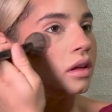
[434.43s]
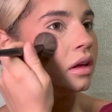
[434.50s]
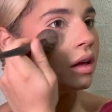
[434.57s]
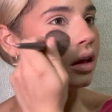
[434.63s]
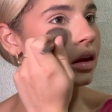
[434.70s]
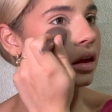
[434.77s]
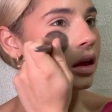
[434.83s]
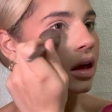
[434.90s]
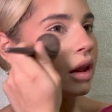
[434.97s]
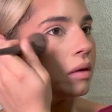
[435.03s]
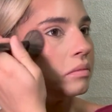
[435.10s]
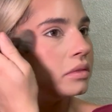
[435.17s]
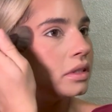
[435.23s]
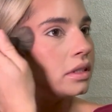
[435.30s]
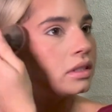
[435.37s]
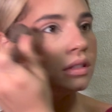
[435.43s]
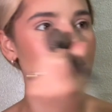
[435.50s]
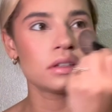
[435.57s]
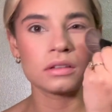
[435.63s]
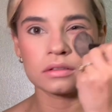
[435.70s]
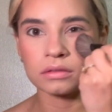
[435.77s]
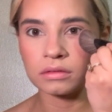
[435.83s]
And again, I'm just
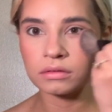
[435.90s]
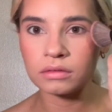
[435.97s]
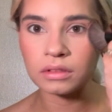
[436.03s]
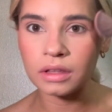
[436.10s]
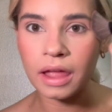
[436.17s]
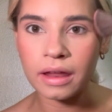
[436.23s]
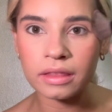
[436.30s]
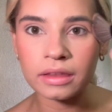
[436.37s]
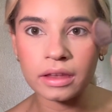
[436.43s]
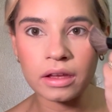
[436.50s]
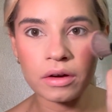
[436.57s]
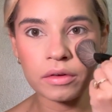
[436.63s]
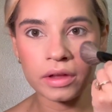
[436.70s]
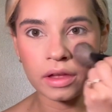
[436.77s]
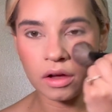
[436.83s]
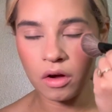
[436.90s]
lightly going